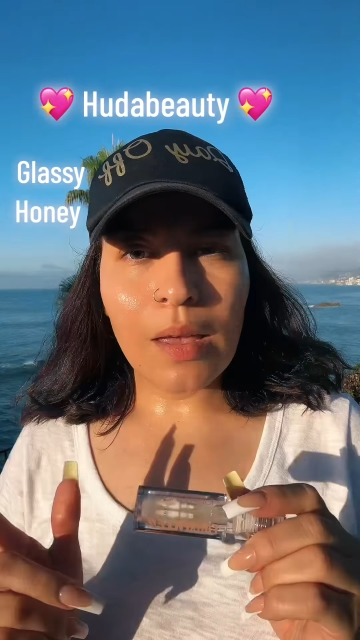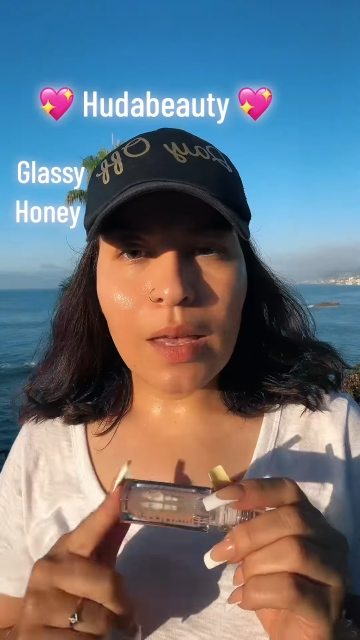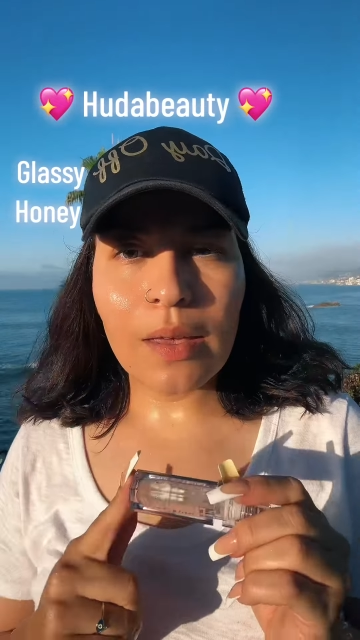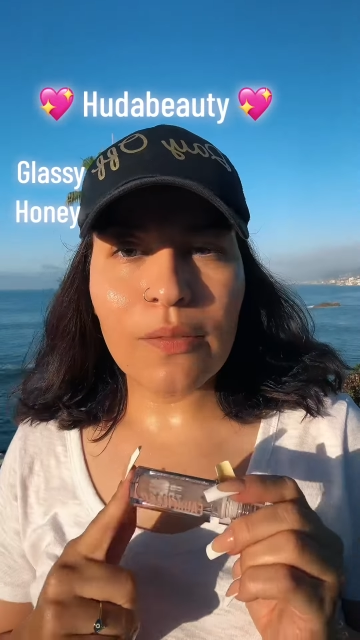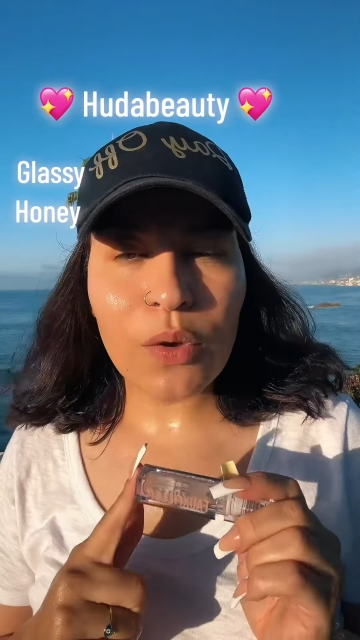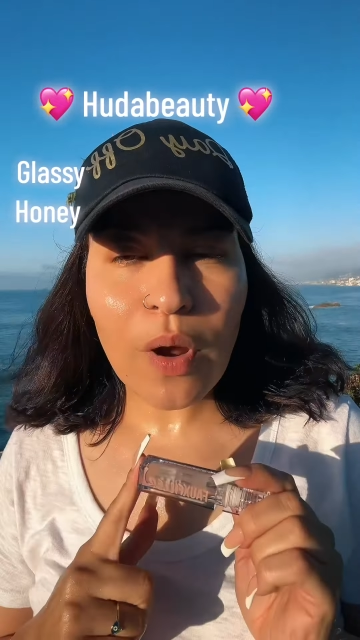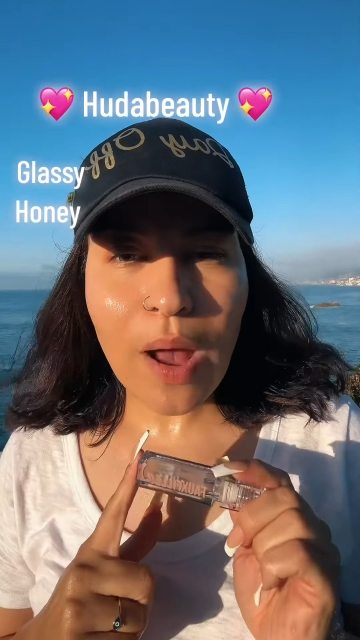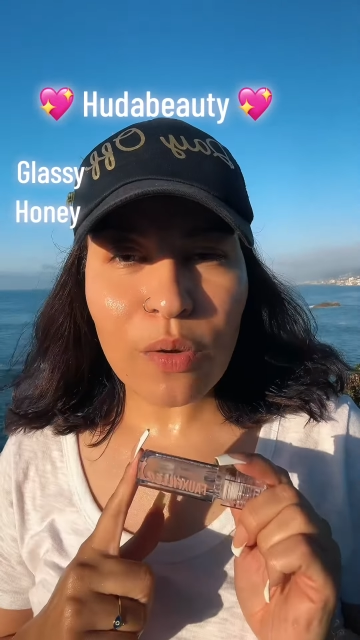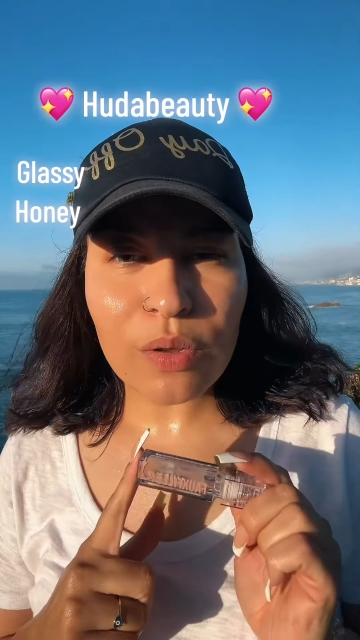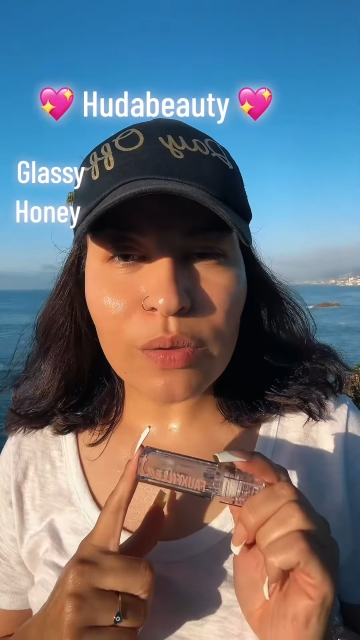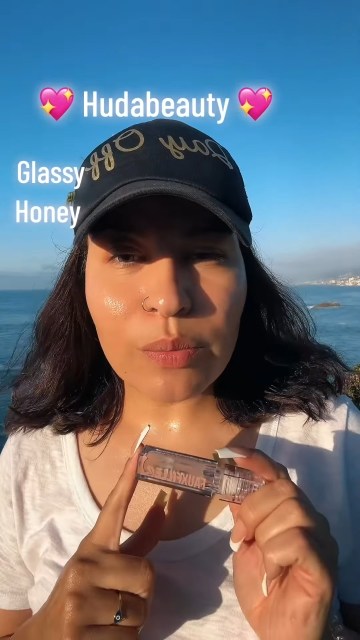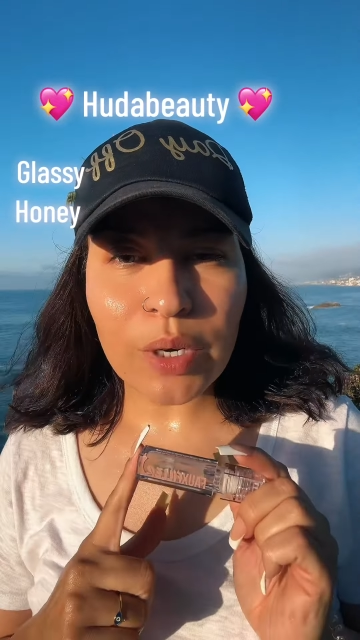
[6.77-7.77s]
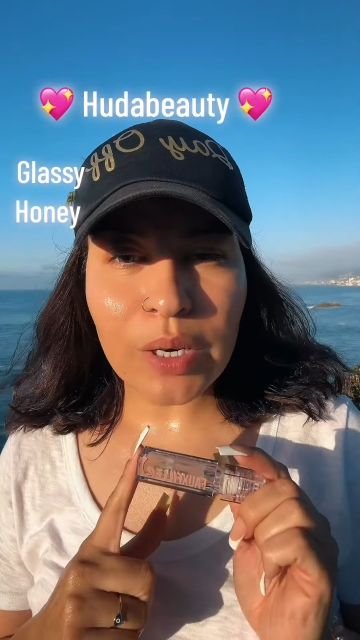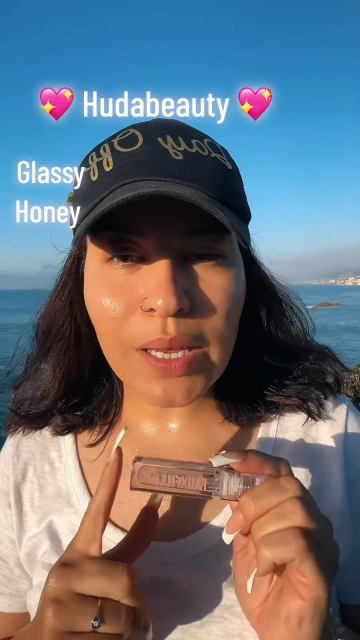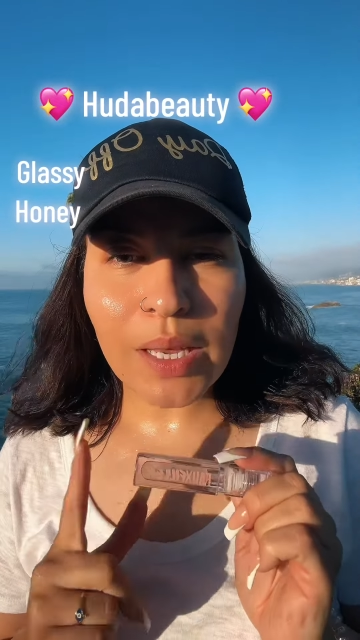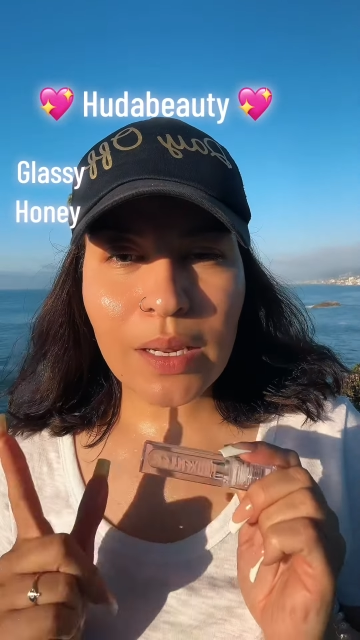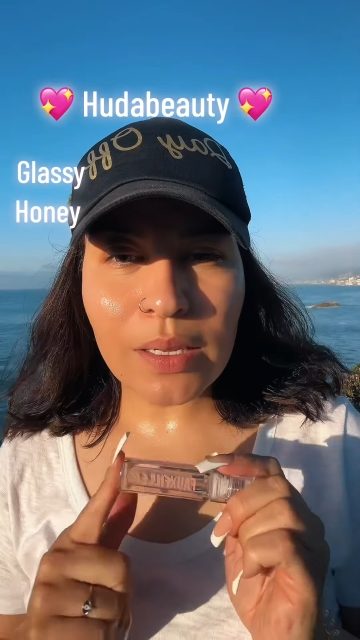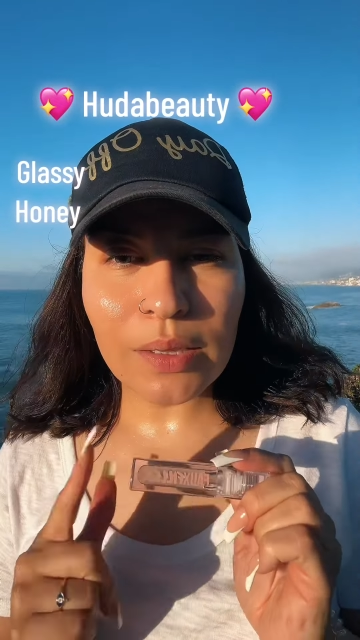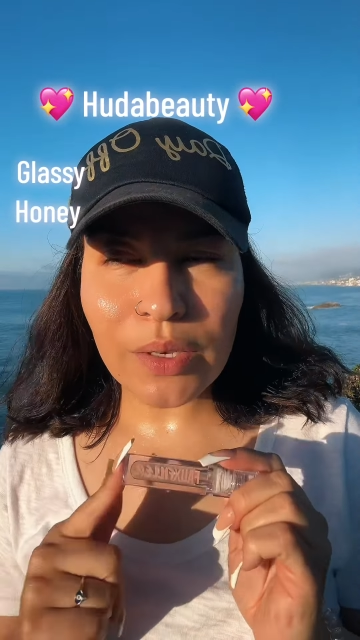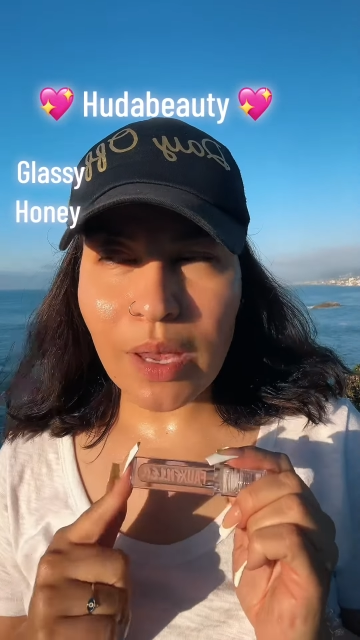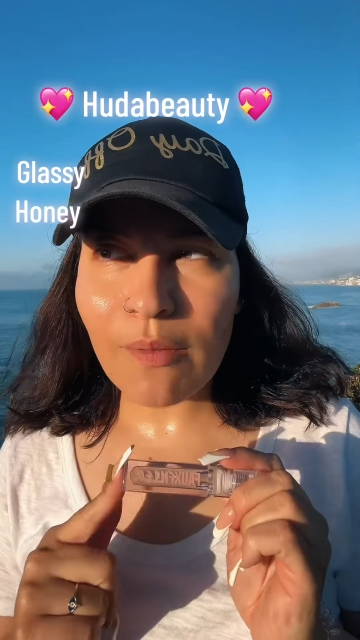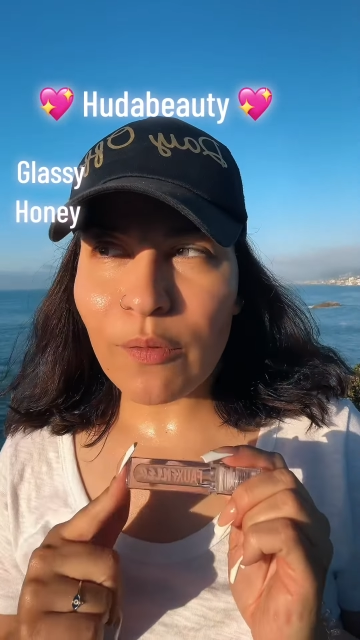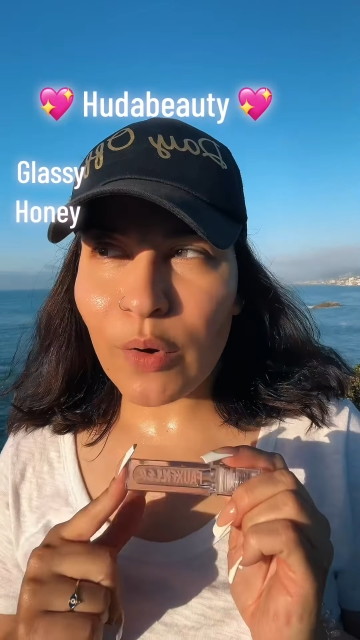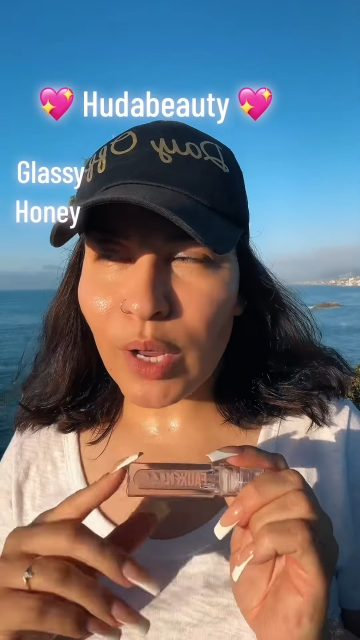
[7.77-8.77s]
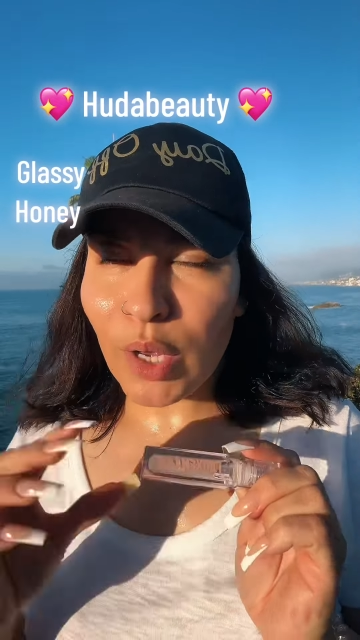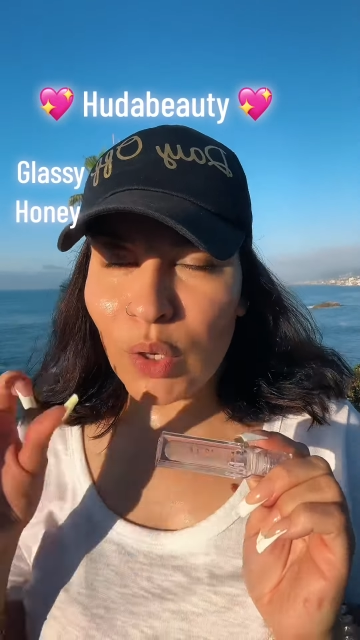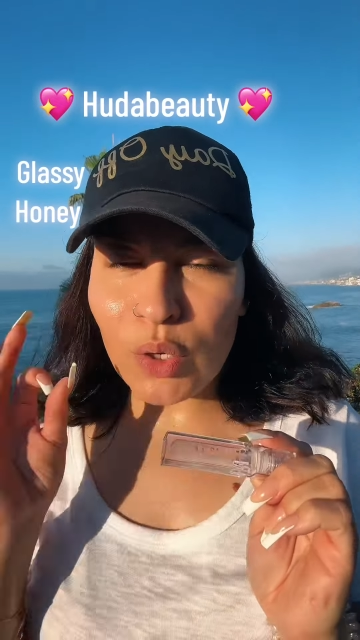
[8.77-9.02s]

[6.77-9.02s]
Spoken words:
If you're out on the market and looking for a